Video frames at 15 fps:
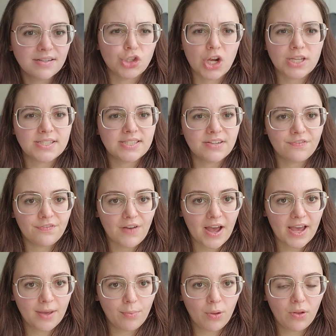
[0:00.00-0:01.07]

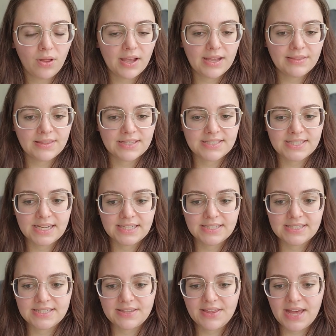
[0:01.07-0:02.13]
justifiable in the
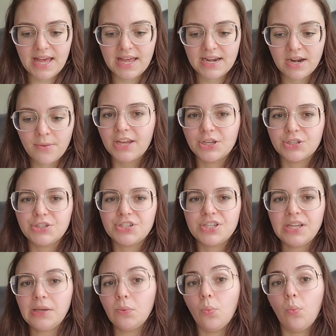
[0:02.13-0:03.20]
sense that I could see